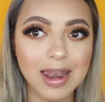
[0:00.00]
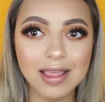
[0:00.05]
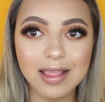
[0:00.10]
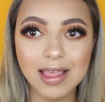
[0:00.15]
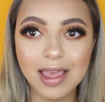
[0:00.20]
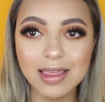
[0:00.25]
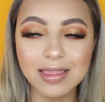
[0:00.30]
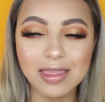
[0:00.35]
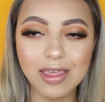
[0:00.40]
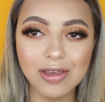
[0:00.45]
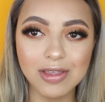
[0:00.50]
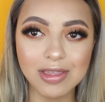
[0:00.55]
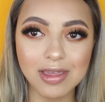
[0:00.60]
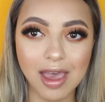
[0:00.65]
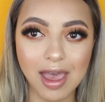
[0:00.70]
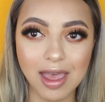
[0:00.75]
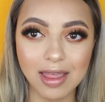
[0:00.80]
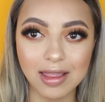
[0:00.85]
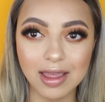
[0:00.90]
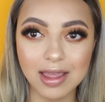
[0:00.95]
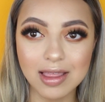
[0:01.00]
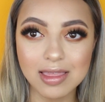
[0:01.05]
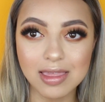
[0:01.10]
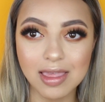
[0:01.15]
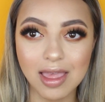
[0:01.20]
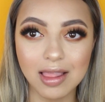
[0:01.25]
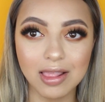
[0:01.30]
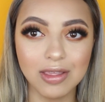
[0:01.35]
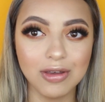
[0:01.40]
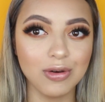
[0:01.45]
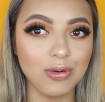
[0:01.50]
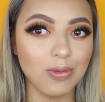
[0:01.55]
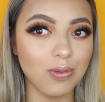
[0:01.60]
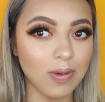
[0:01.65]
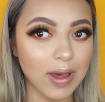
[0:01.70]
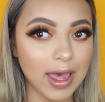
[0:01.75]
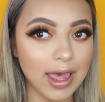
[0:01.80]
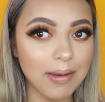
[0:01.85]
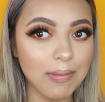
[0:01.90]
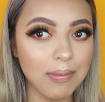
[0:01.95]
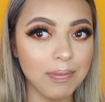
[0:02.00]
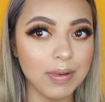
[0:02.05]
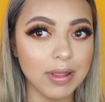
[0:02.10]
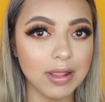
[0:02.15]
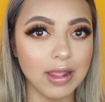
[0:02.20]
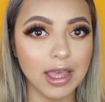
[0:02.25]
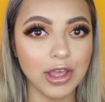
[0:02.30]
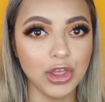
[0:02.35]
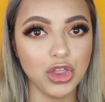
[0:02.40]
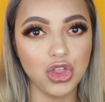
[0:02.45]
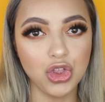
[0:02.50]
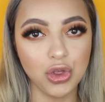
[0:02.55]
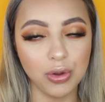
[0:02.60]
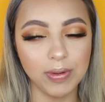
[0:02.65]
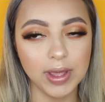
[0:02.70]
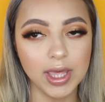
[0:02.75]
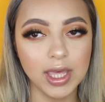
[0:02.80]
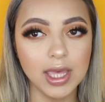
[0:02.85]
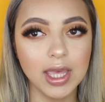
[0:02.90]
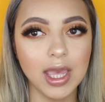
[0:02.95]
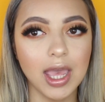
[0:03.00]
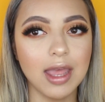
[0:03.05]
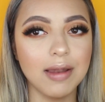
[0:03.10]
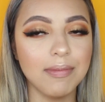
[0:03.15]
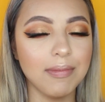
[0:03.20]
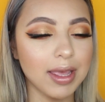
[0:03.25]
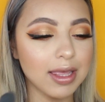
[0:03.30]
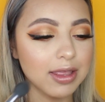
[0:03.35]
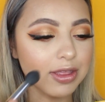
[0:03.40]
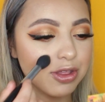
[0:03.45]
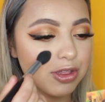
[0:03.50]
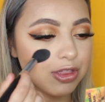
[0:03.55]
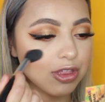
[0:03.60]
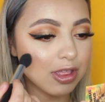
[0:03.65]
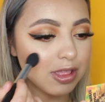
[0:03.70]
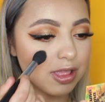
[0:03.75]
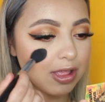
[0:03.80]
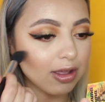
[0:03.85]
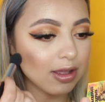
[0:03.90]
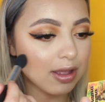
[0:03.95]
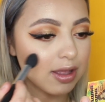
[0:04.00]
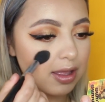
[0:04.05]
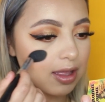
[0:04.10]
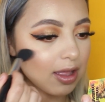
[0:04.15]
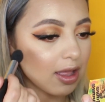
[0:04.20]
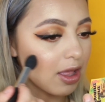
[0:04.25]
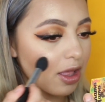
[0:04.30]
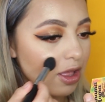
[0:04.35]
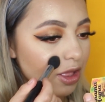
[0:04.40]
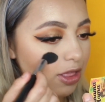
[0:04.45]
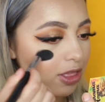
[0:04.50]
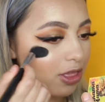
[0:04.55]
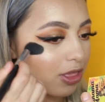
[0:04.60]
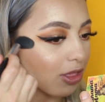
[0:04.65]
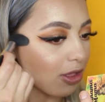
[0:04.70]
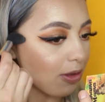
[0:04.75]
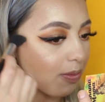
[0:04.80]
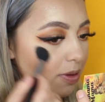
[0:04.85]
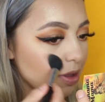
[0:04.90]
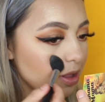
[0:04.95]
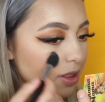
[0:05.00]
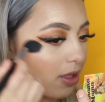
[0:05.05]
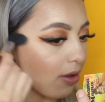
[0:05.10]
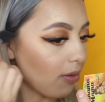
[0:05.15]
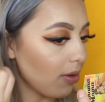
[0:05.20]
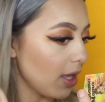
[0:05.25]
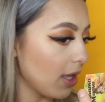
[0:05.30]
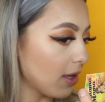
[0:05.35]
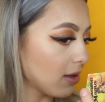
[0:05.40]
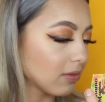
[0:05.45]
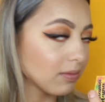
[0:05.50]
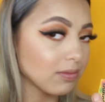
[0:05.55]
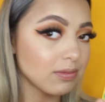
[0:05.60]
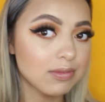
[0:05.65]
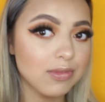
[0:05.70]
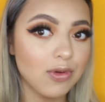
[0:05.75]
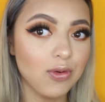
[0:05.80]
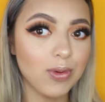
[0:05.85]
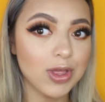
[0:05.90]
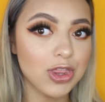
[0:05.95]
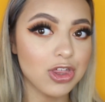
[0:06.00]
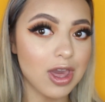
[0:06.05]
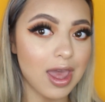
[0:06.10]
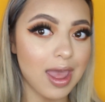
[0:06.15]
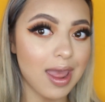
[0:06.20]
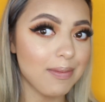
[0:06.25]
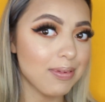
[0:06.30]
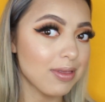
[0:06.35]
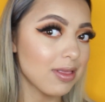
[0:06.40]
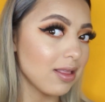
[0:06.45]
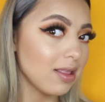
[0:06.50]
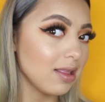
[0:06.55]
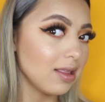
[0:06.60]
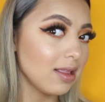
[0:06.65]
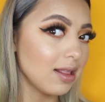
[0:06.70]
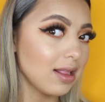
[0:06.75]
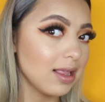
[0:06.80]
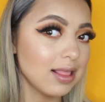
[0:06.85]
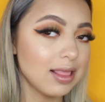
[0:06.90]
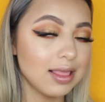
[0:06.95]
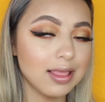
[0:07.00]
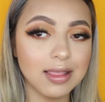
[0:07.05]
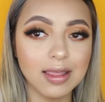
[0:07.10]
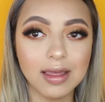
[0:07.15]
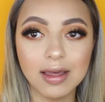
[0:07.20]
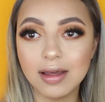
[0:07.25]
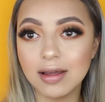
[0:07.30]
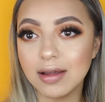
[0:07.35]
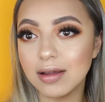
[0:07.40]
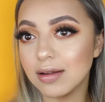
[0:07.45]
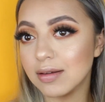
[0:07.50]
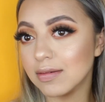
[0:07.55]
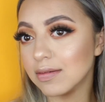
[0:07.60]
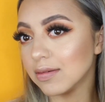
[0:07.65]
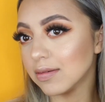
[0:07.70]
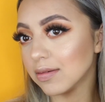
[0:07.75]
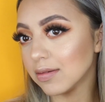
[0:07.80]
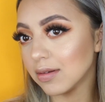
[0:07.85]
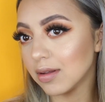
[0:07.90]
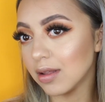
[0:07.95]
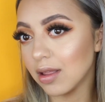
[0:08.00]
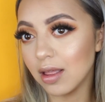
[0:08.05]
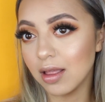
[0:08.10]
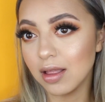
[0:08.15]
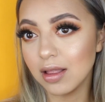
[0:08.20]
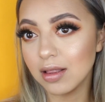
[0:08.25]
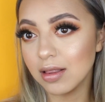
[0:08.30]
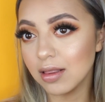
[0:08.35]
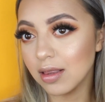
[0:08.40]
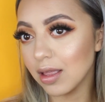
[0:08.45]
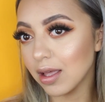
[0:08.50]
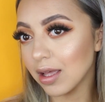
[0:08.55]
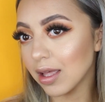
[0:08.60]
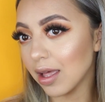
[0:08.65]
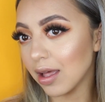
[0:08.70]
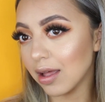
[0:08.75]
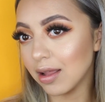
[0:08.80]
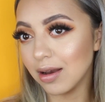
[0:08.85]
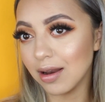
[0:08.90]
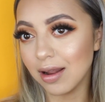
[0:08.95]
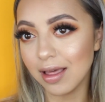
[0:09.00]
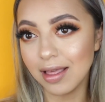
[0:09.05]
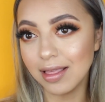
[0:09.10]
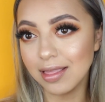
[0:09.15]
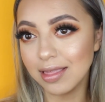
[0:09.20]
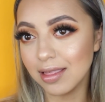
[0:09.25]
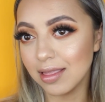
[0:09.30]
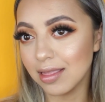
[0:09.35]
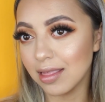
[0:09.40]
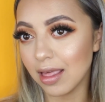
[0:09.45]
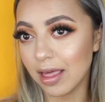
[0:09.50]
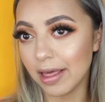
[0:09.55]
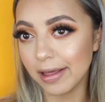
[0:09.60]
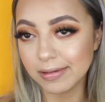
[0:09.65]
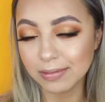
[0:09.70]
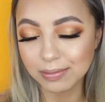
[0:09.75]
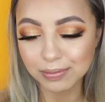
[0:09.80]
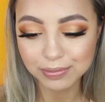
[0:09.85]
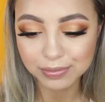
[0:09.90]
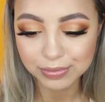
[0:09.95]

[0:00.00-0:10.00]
kind of like those highlights that look wet but like dewy and make you just look super glowy, which I absolutely love. Like, how nice is that?